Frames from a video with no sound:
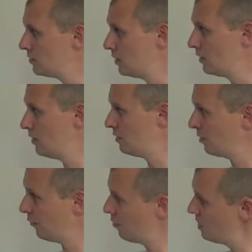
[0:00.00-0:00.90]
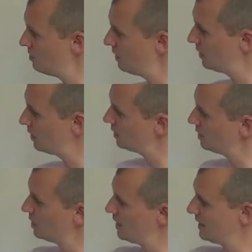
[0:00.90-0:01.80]
So there's a freebie that
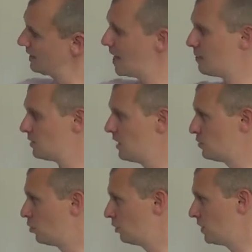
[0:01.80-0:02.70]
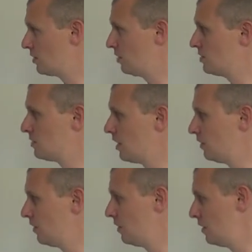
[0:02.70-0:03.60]
encapsulates all this good
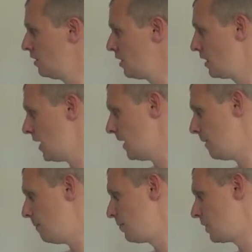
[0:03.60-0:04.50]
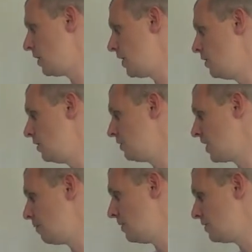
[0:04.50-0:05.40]
stuff um, that you can
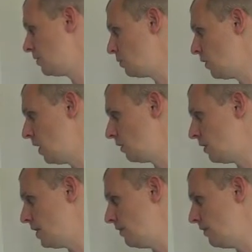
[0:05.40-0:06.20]
tap into as well.